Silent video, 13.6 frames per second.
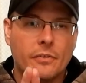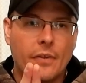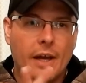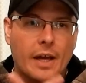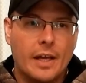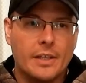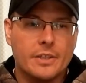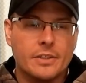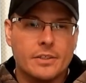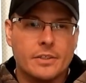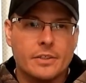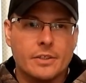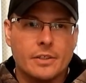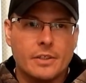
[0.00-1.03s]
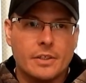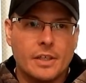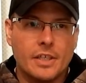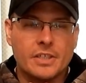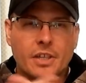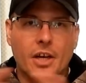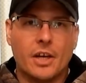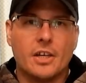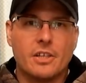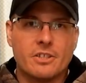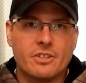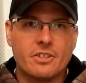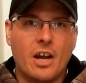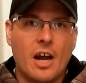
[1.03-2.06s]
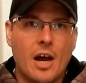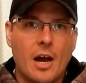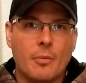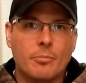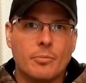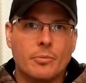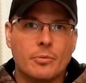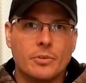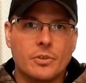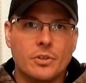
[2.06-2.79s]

that it's not going to stop.